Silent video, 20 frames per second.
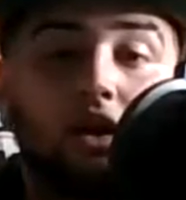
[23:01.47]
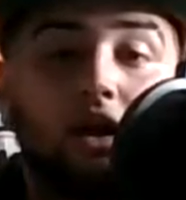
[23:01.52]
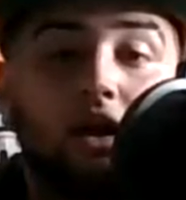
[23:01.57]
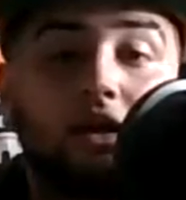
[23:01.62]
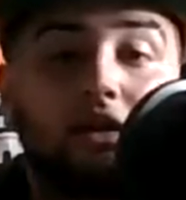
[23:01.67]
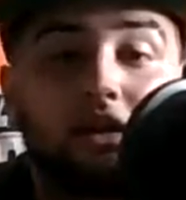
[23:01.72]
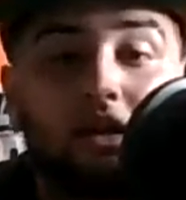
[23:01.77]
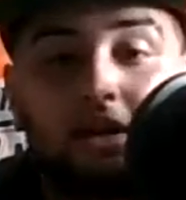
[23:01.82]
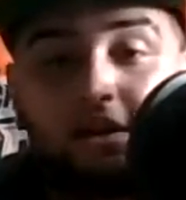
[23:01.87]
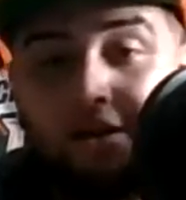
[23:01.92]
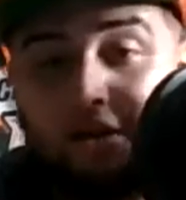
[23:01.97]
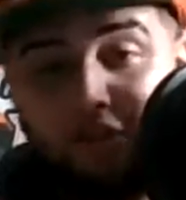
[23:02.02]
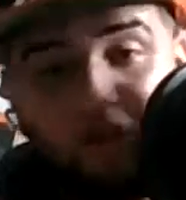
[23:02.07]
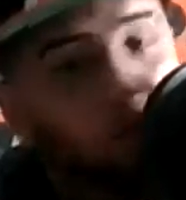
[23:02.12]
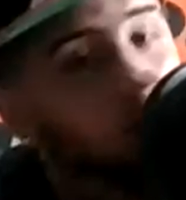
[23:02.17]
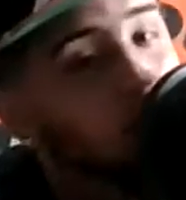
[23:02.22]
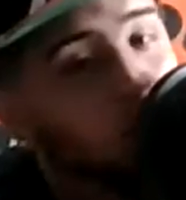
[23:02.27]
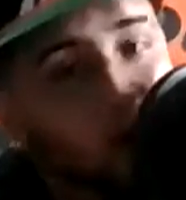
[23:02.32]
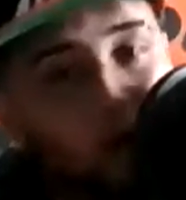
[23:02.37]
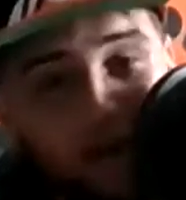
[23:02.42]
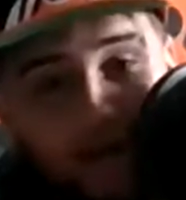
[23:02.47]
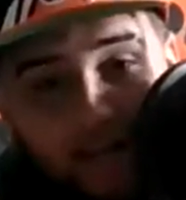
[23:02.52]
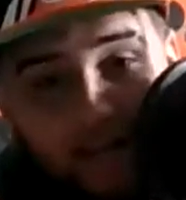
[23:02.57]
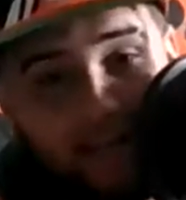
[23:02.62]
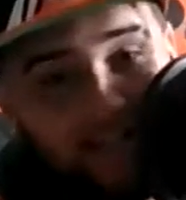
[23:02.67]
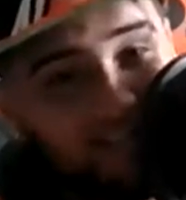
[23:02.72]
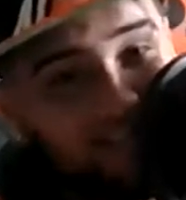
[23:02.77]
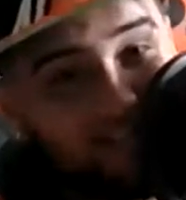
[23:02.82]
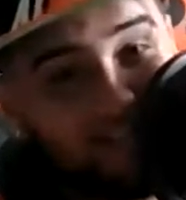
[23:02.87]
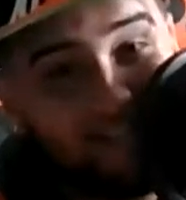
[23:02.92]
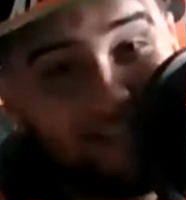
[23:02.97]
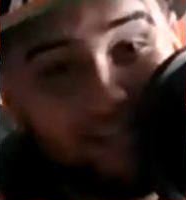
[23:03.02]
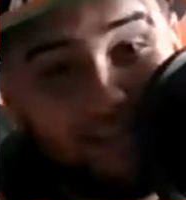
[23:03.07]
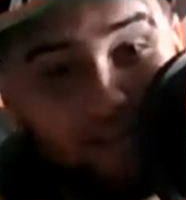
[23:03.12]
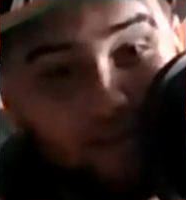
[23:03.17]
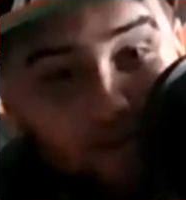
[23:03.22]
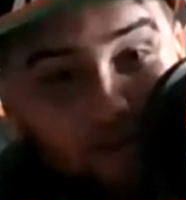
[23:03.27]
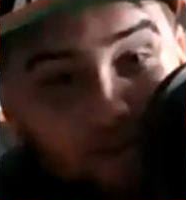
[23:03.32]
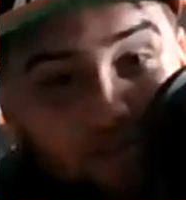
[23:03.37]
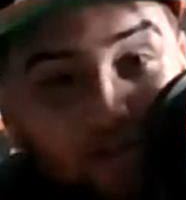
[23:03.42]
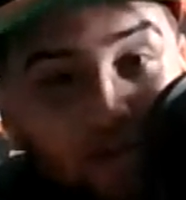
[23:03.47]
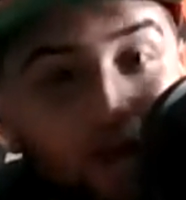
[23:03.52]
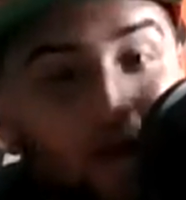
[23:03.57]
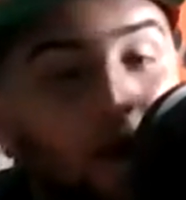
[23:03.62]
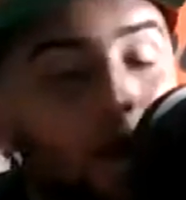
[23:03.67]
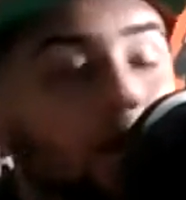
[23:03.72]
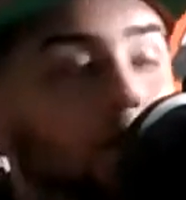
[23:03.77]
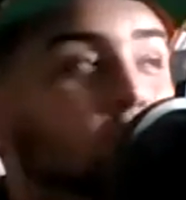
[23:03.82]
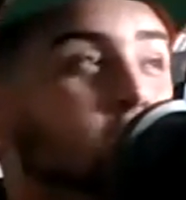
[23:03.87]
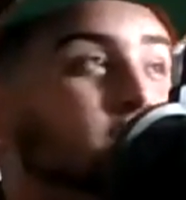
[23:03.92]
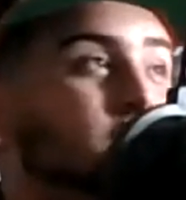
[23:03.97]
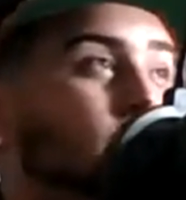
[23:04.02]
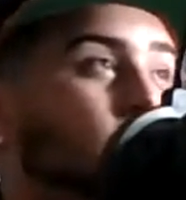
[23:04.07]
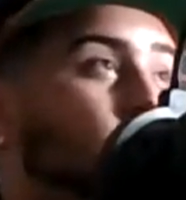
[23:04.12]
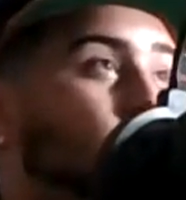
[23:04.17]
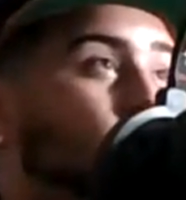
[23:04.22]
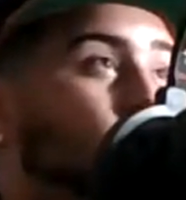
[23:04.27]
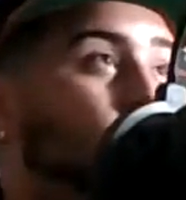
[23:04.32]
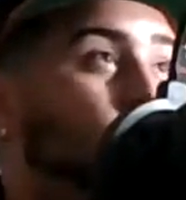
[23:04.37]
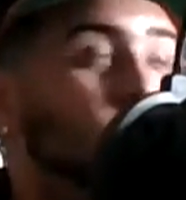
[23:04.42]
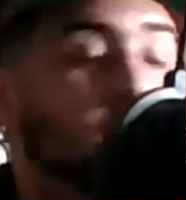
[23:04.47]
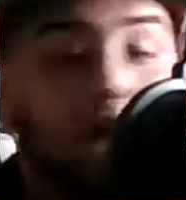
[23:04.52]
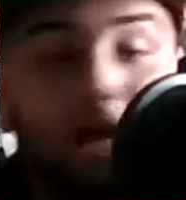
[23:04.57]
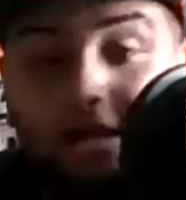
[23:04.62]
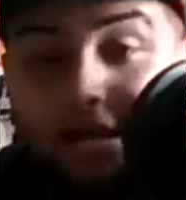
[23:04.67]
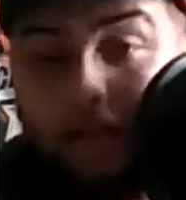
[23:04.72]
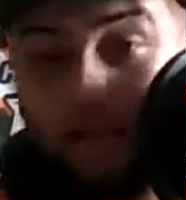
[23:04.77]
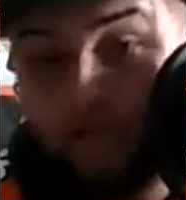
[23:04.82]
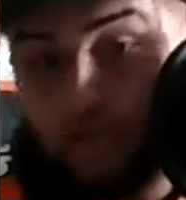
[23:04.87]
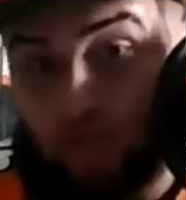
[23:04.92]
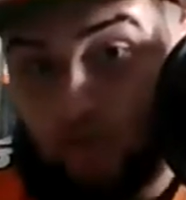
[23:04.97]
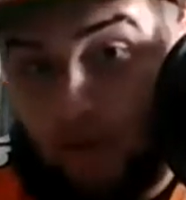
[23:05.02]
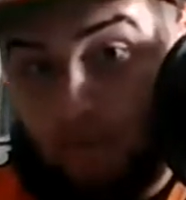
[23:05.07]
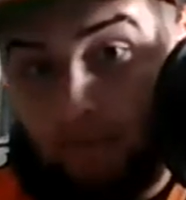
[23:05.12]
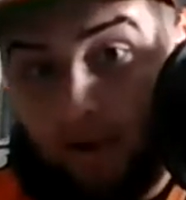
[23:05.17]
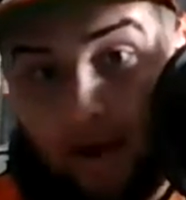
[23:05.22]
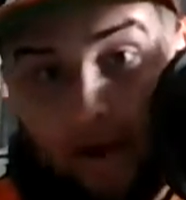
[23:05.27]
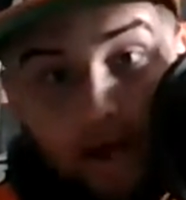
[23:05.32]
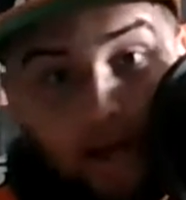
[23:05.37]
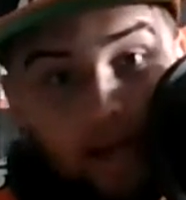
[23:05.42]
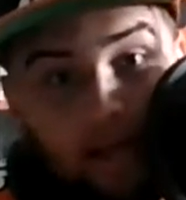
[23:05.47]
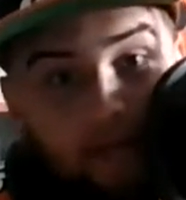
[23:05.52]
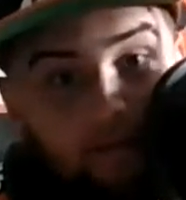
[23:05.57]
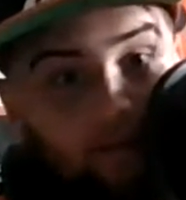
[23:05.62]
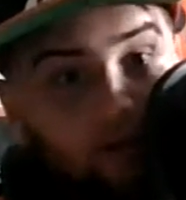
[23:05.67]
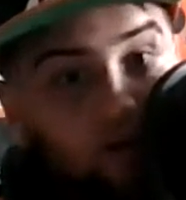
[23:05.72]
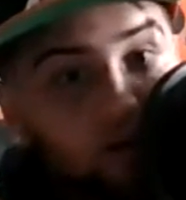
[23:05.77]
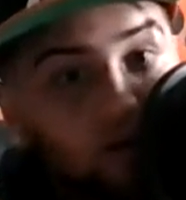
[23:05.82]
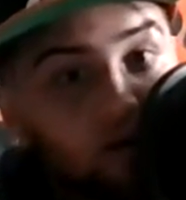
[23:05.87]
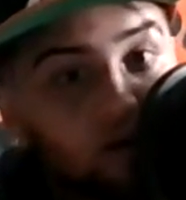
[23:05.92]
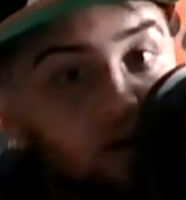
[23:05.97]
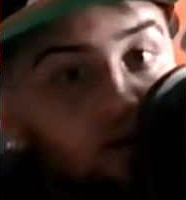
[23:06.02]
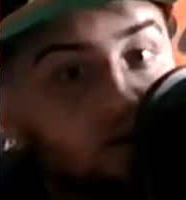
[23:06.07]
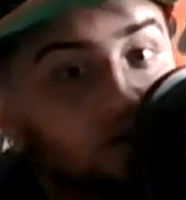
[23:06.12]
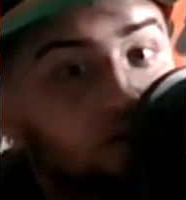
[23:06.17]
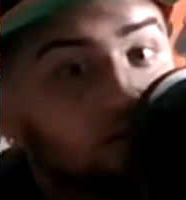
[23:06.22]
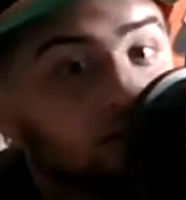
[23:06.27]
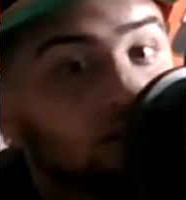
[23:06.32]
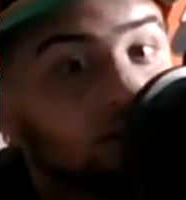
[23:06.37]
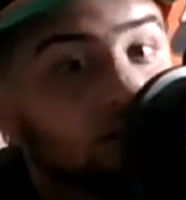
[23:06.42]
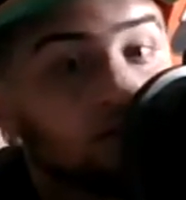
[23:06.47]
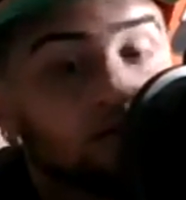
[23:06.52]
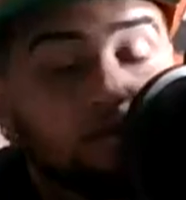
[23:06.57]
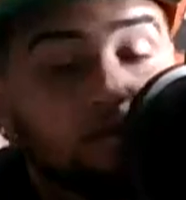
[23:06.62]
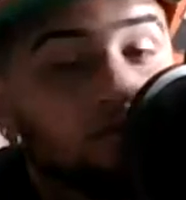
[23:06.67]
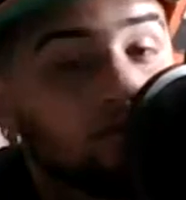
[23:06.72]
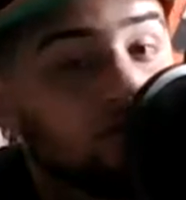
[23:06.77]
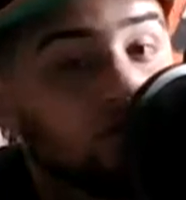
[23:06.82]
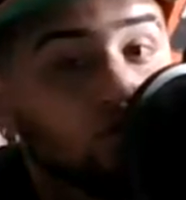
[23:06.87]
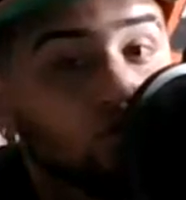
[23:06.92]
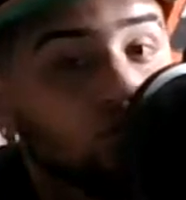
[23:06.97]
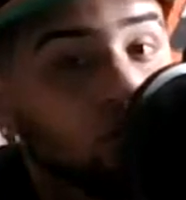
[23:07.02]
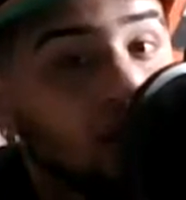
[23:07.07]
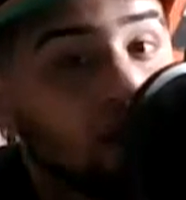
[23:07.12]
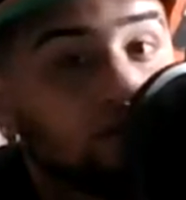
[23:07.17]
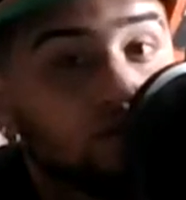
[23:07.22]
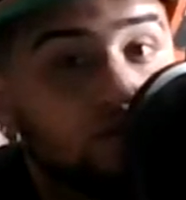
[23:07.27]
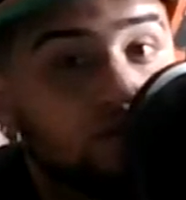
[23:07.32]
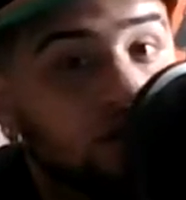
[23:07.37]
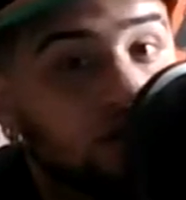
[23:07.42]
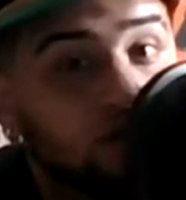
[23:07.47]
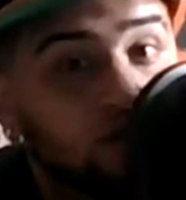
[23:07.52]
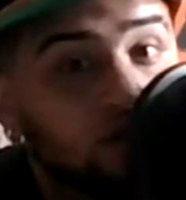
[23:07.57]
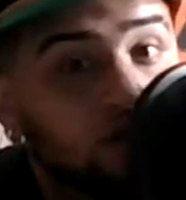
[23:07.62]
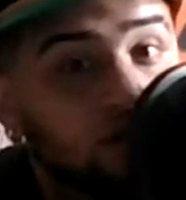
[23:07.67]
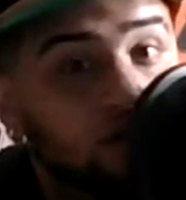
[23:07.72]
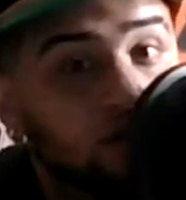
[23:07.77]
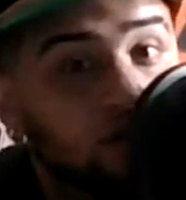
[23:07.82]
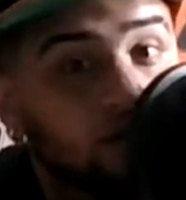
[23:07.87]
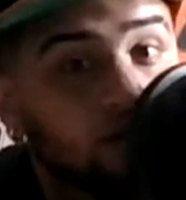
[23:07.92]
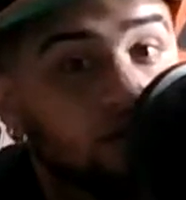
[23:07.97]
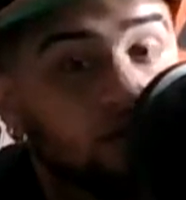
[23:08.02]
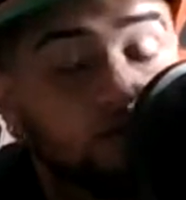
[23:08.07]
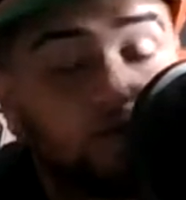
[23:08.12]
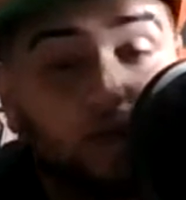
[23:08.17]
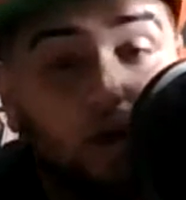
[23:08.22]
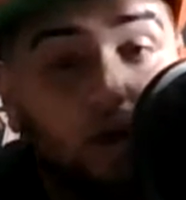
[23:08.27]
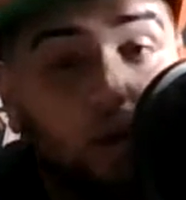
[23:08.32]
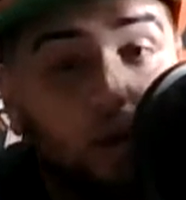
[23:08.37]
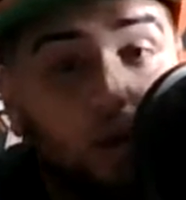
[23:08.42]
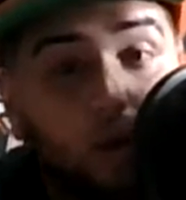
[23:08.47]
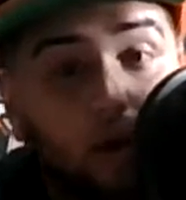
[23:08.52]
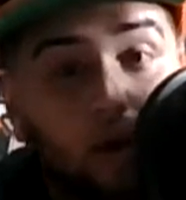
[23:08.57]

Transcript: get another win against the Steelers. So we're not getting swept by any of our division rivals this year. So